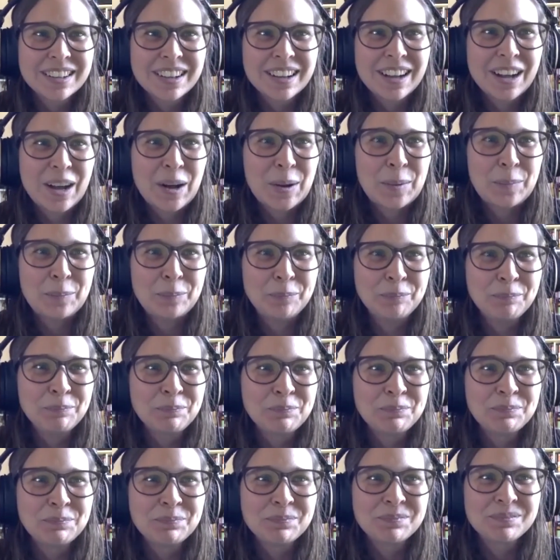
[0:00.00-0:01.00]

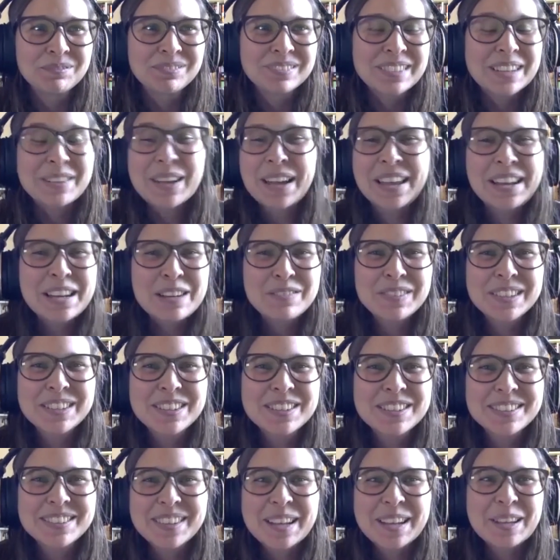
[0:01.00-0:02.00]
and even
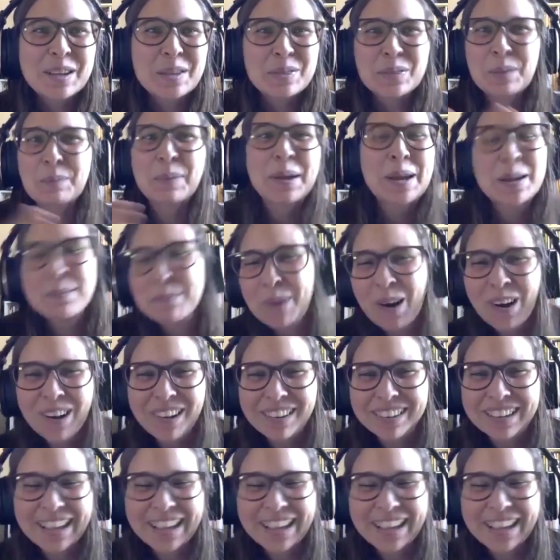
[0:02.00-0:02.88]
just like the ping pong